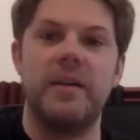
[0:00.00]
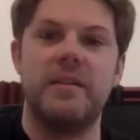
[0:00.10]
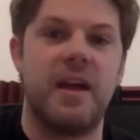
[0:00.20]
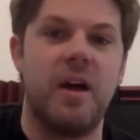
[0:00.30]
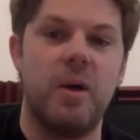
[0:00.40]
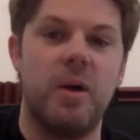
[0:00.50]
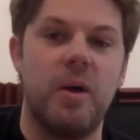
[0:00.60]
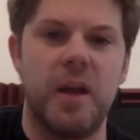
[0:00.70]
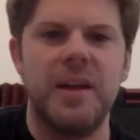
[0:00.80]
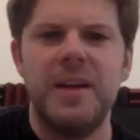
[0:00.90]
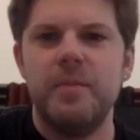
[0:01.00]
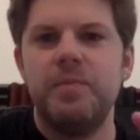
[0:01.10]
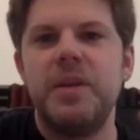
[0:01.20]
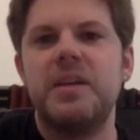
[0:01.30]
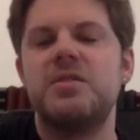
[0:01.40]
to help. Like
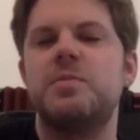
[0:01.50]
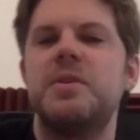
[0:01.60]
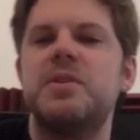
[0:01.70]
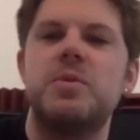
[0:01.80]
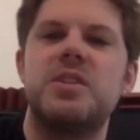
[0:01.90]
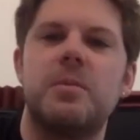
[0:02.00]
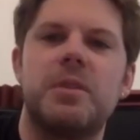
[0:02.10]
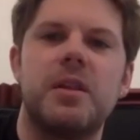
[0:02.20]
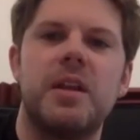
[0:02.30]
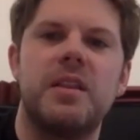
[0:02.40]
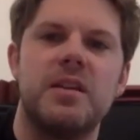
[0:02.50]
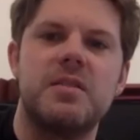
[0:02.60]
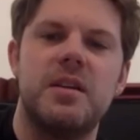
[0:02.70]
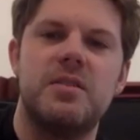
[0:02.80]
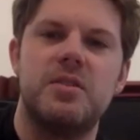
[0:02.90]
because especially with something like
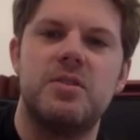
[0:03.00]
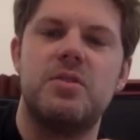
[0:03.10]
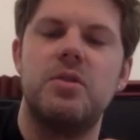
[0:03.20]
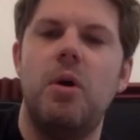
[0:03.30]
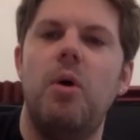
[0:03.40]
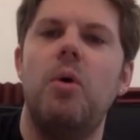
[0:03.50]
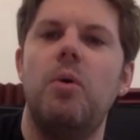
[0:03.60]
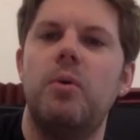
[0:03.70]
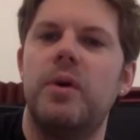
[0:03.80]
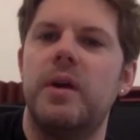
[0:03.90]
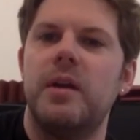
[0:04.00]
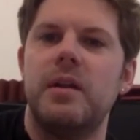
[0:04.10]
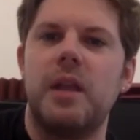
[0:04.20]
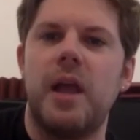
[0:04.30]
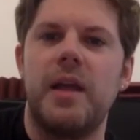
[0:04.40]
this, it's so
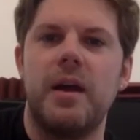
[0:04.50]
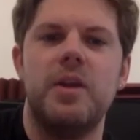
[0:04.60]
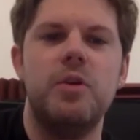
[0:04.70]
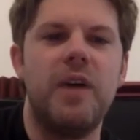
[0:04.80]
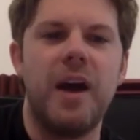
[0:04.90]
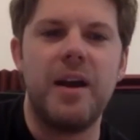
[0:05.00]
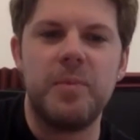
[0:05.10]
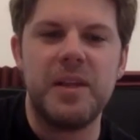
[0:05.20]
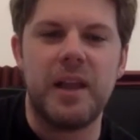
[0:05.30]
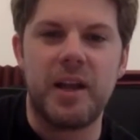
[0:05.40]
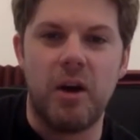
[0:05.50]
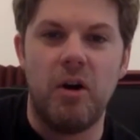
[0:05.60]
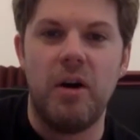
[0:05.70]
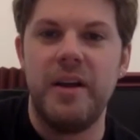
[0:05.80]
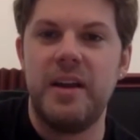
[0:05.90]
like you got to be like
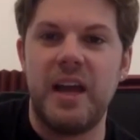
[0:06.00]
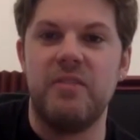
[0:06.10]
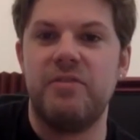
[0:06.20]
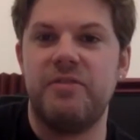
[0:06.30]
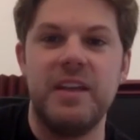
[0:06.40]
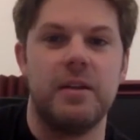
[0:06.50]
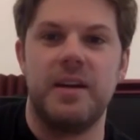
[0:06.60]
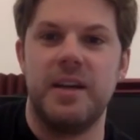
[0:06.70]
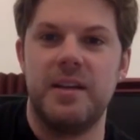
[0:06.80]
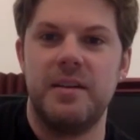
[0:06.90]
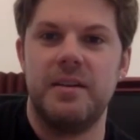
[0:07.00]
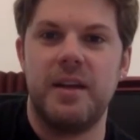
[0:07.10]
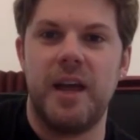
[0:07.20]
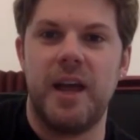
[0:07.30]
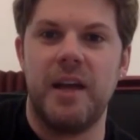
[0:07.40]
on and feeling it
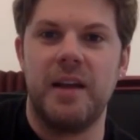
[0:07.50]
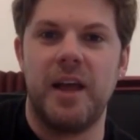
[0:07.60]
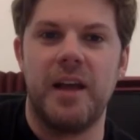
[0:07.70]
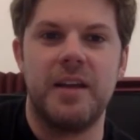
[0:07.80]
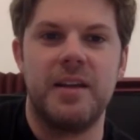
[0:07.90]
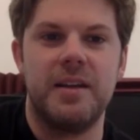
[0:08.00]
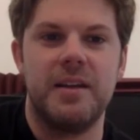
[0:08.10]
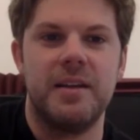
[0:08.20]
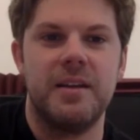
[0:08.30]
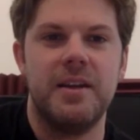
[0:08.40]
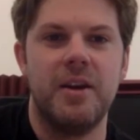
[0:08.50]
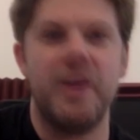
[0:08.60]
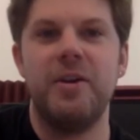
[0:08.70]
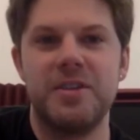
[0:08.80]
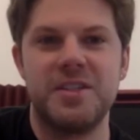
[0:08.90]
and like.
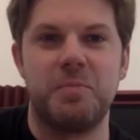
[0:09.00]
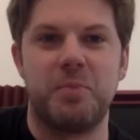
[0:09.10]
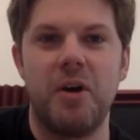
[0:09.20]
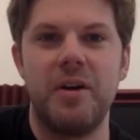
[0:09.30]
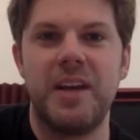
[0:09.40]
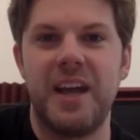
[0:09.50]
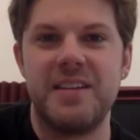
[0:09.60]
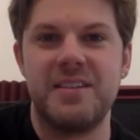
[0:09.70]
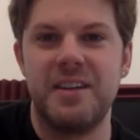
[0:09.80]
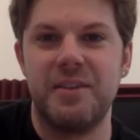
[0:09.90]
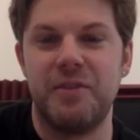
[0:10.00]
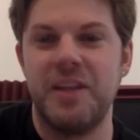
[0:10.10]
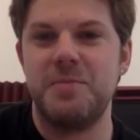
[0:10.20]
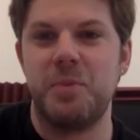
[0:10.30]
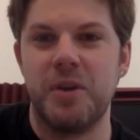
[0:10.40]
I know this is broadcasting to
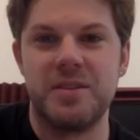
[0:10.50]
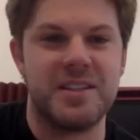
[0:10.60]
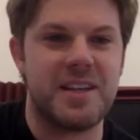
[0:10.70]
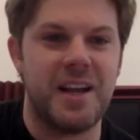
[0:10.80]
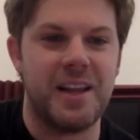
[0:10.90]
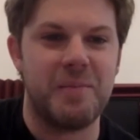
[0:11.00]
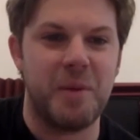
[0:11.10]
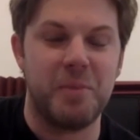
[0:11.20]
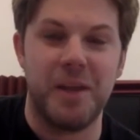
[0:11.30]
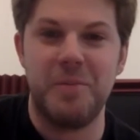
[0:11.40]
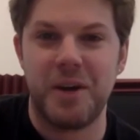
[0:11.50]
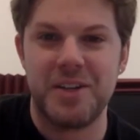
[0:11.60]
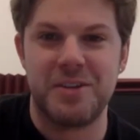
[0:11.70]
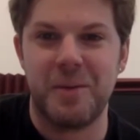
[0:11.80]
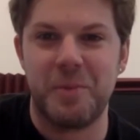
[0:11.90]
Facebook, so it's got like my blood
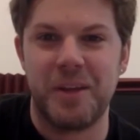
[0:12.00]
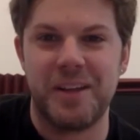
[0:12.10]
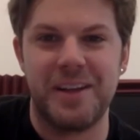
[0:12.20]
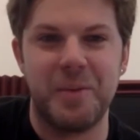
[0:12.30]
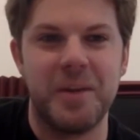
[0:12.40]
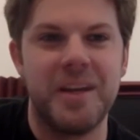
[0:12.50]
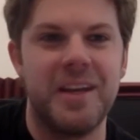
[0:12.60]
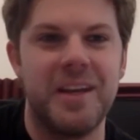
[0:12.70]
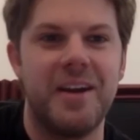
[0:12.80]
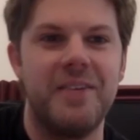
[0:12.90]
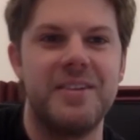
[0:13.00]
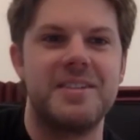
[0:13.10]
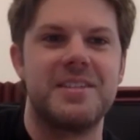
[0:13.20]
pressure up like a little bit, and it's just